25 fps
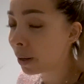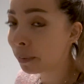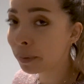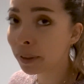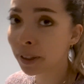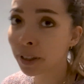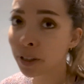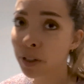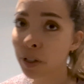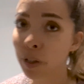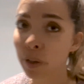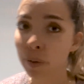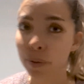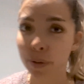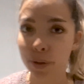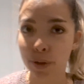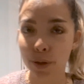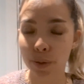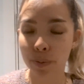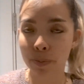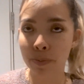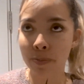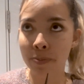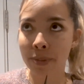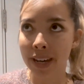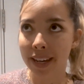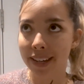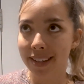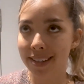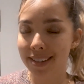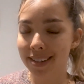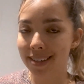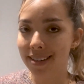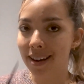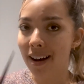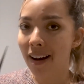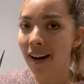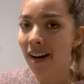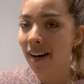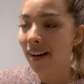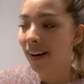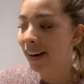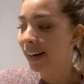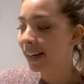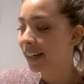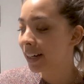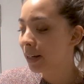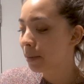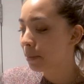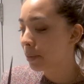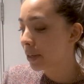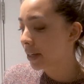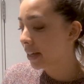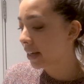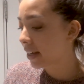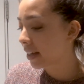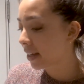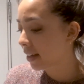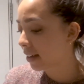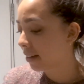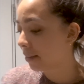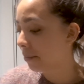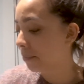I'm going to do is just mix a tiny bit,